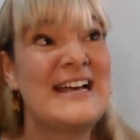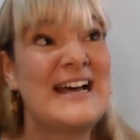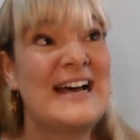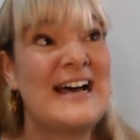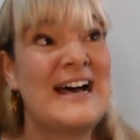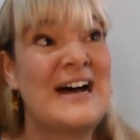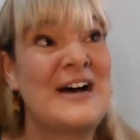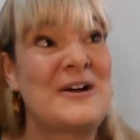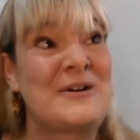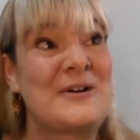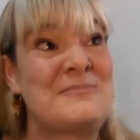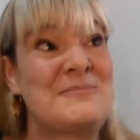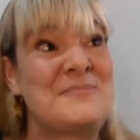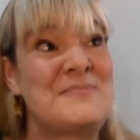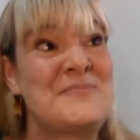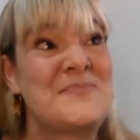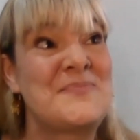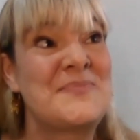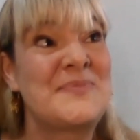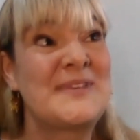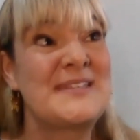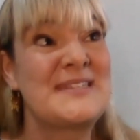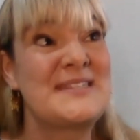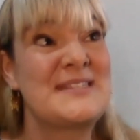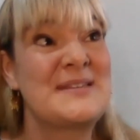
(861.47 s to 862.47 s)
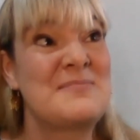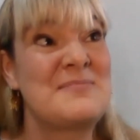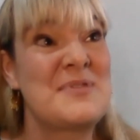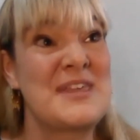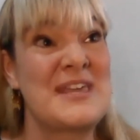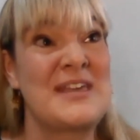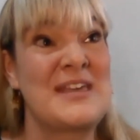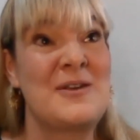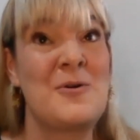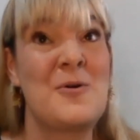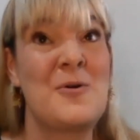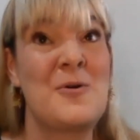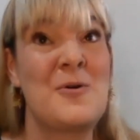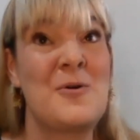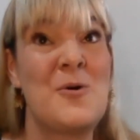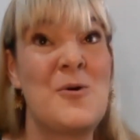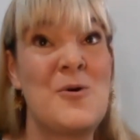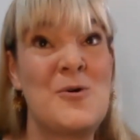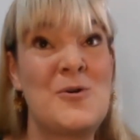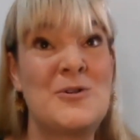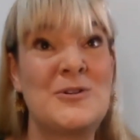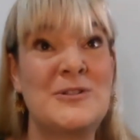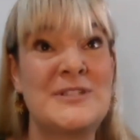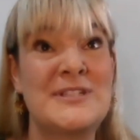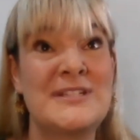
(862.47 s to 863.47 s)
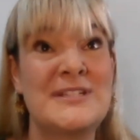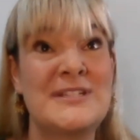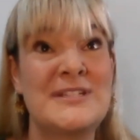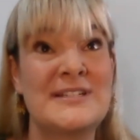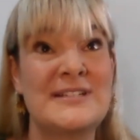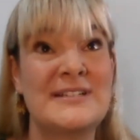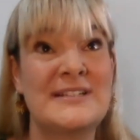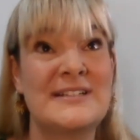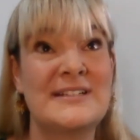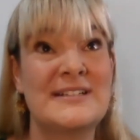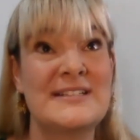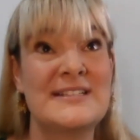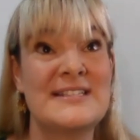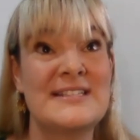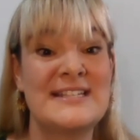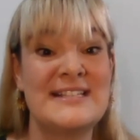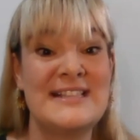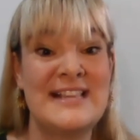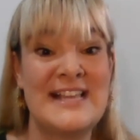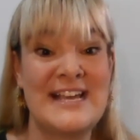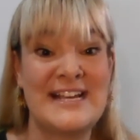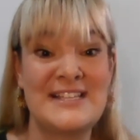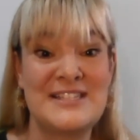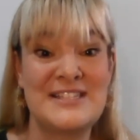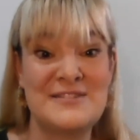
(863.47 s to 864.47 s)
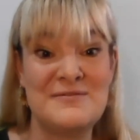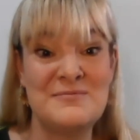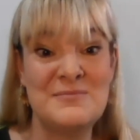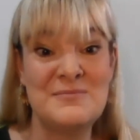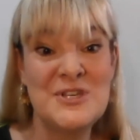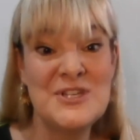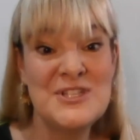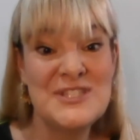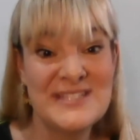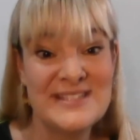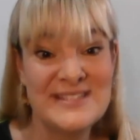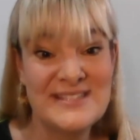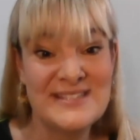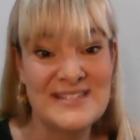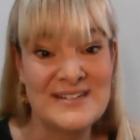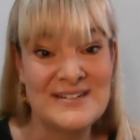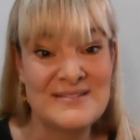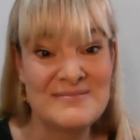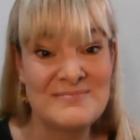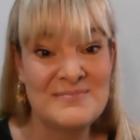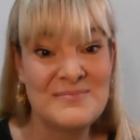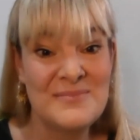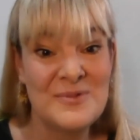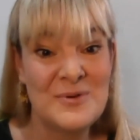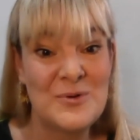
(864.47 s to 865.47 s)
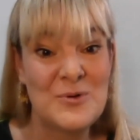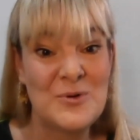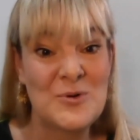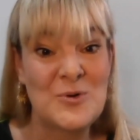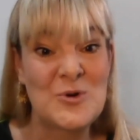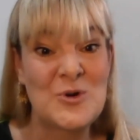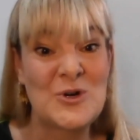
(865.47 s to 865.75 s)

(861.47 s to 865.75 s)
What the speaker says: something called selective mutism,